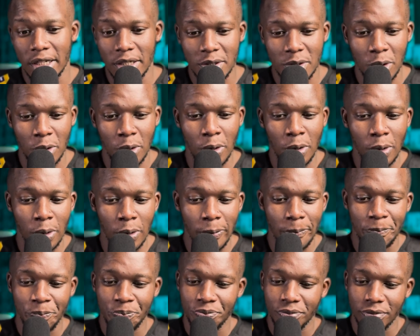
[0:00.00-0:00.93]
So
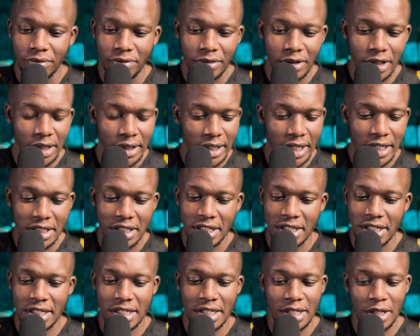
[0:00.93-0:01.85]
they
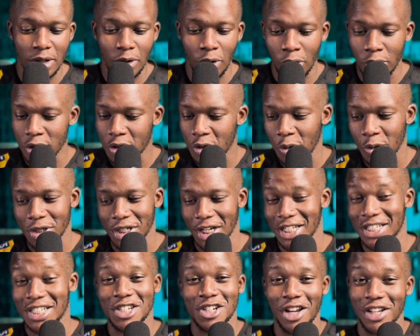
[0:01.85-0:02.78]
just also
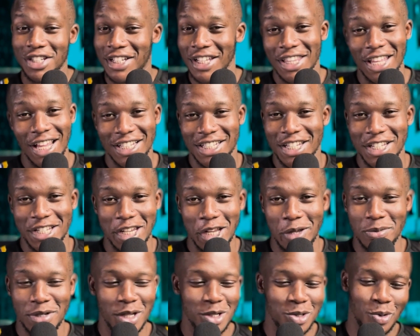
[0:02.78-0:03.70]
just trusted their
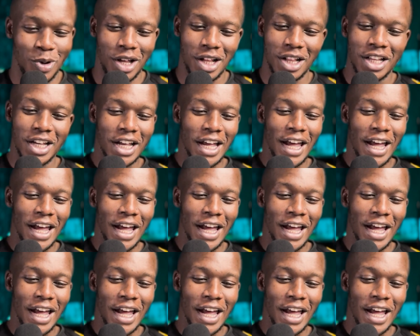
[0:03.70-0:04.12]
systems as well.